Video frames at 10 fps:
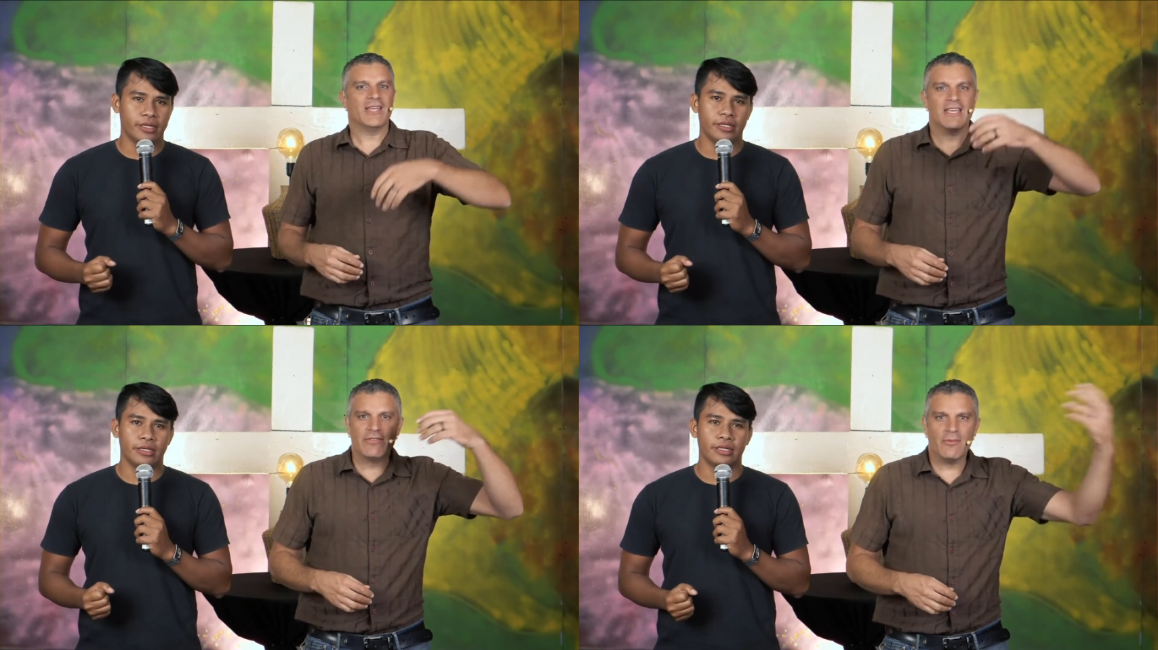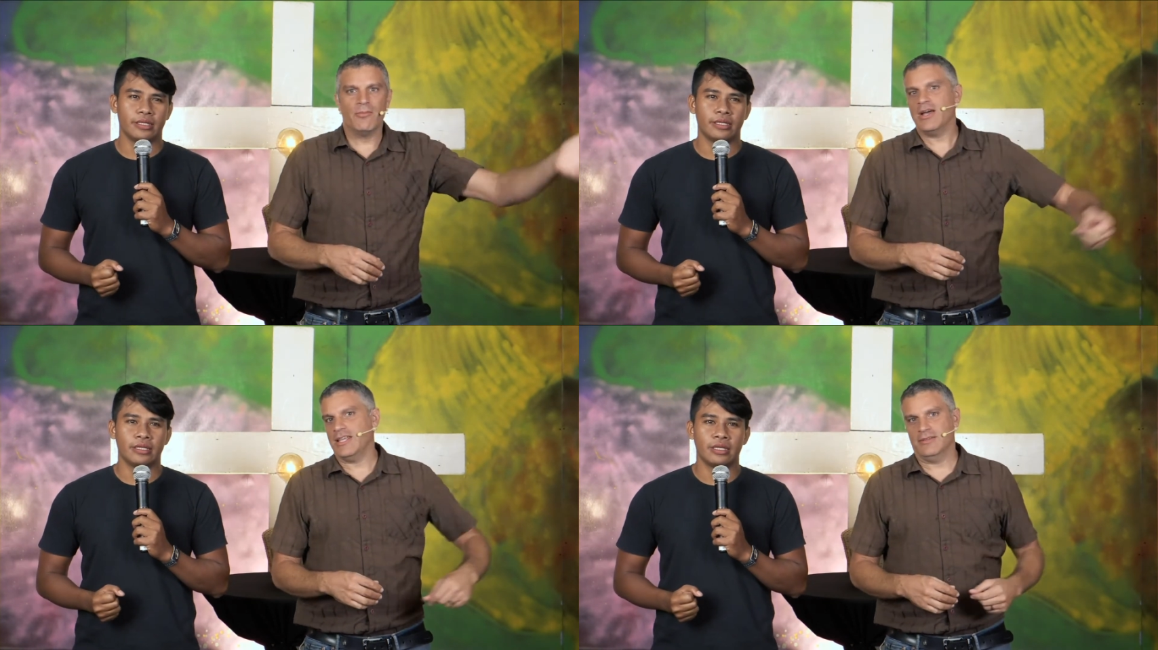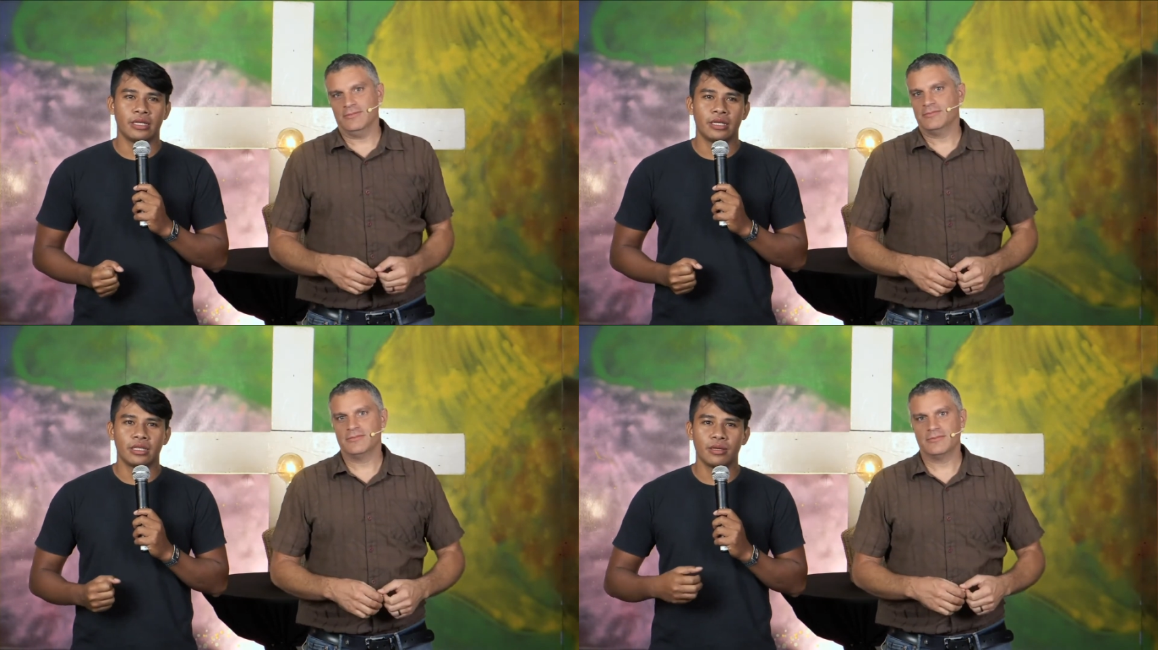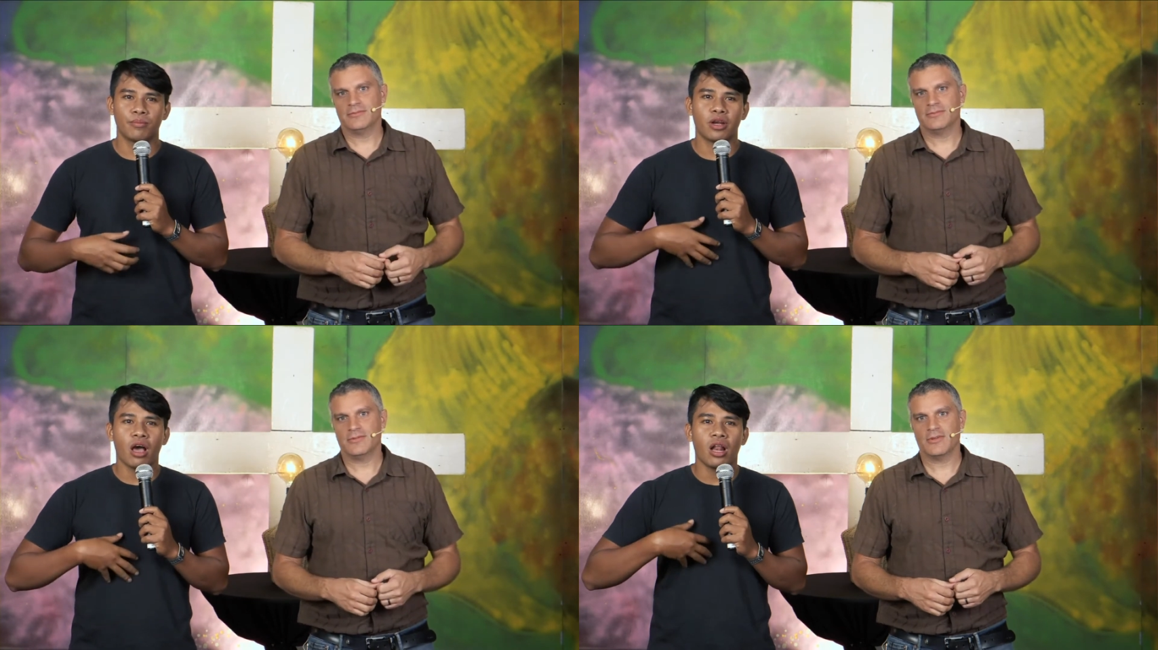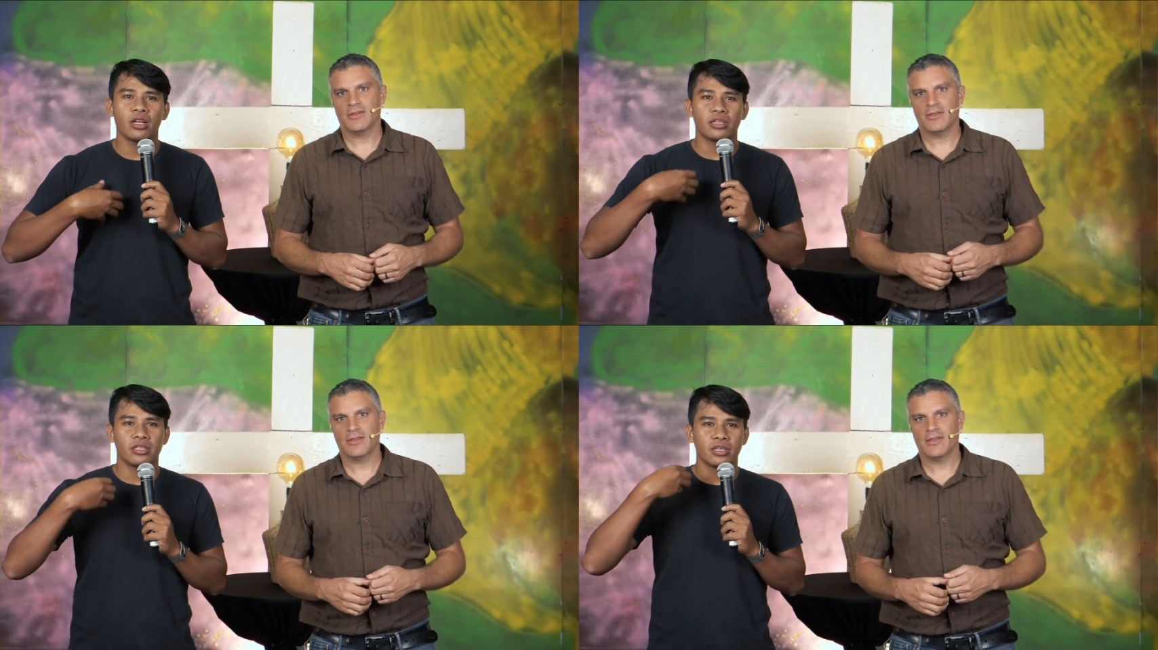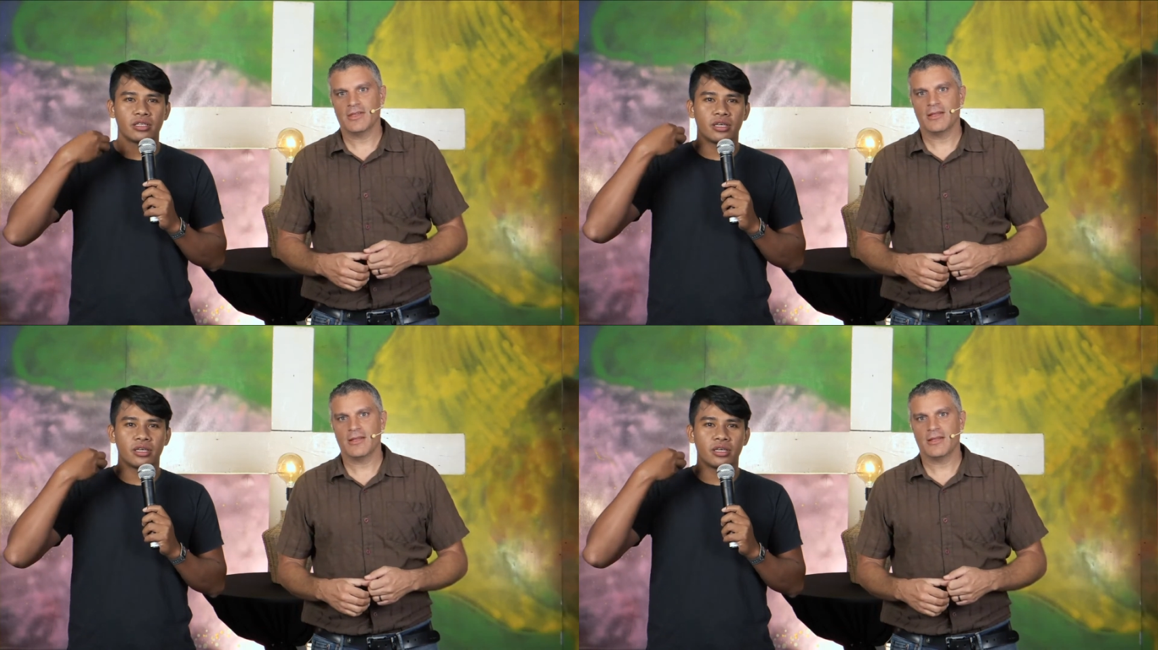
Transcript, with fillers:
Speaker 1: give them money. We